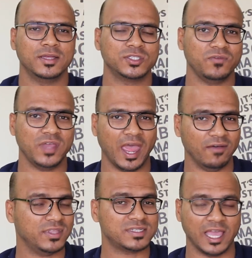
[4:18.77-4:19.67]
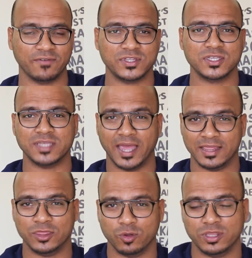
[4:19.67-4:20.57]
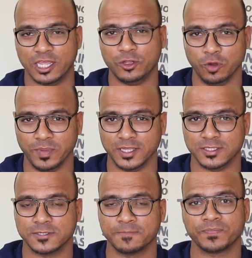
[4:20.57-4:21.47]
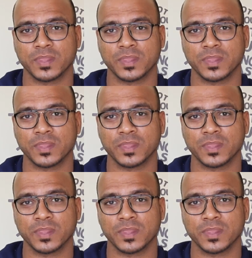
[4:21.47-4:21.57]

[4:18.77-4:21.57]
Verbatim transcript: So we have these languages and their domains.